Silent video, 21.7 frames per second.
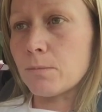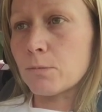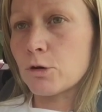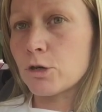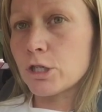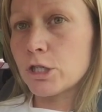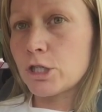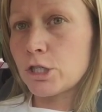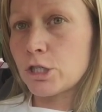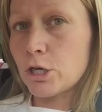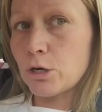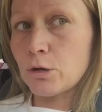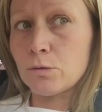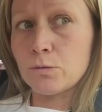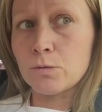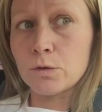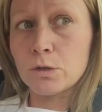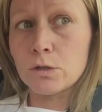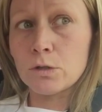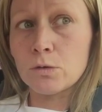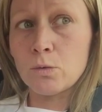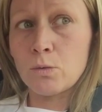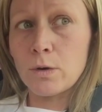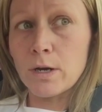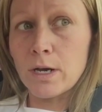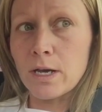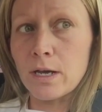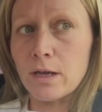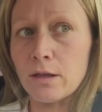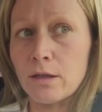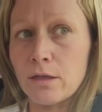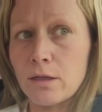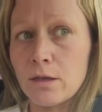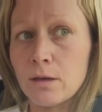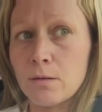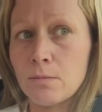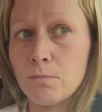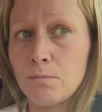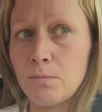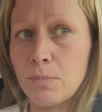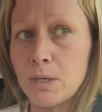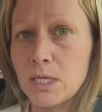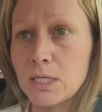Chris Jones, with
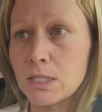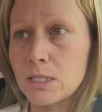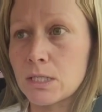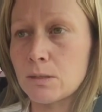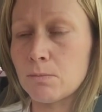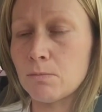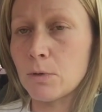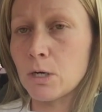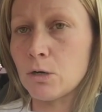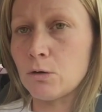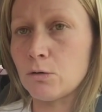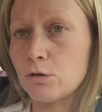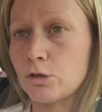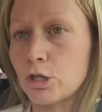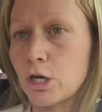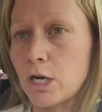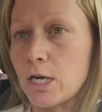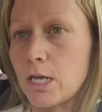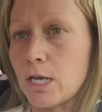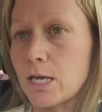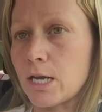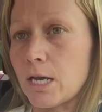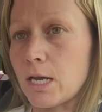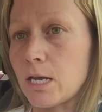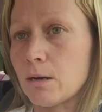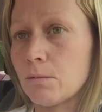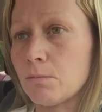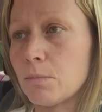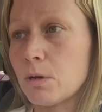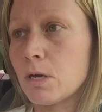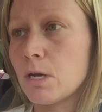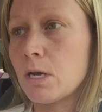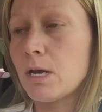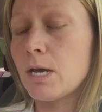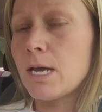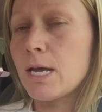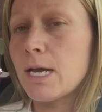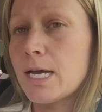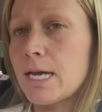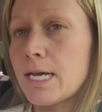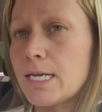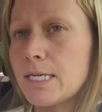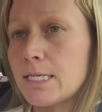Beast Mode Training Camp.
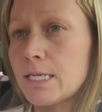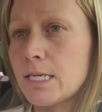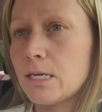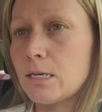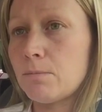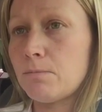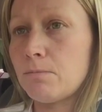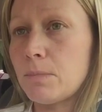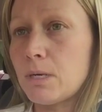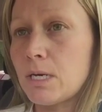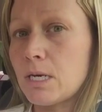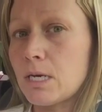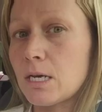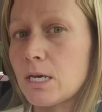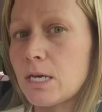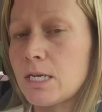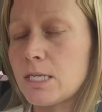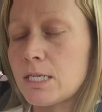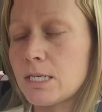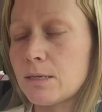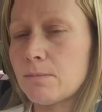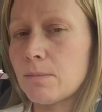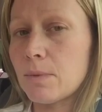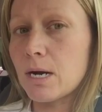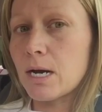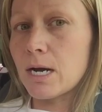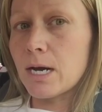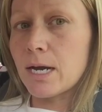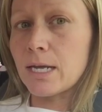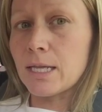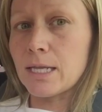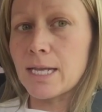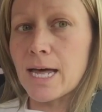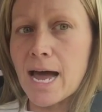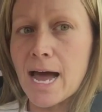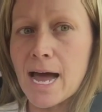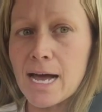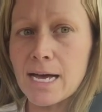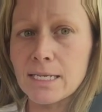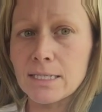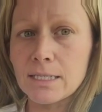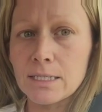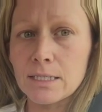He did my
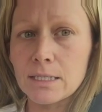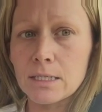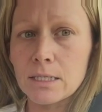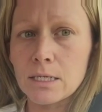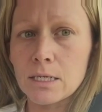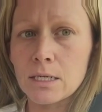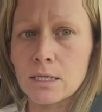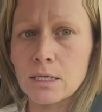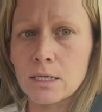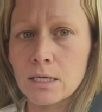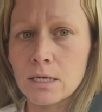last